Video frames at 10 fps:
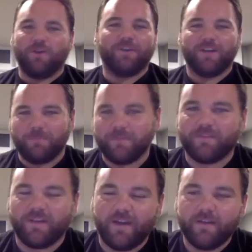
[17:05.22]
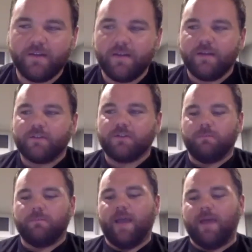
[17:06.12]
up inside.
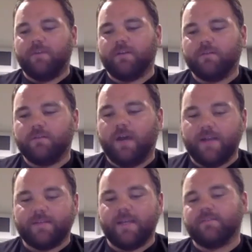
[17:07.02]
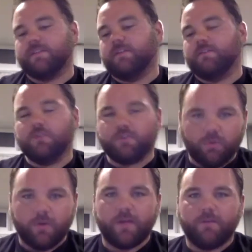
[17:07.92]
So having high intensity, little
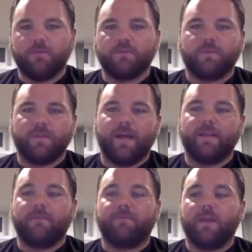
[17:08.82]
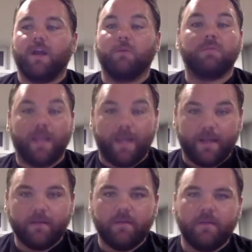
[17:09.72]
short intervals for that if they are
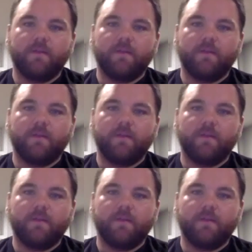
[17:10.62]
playing.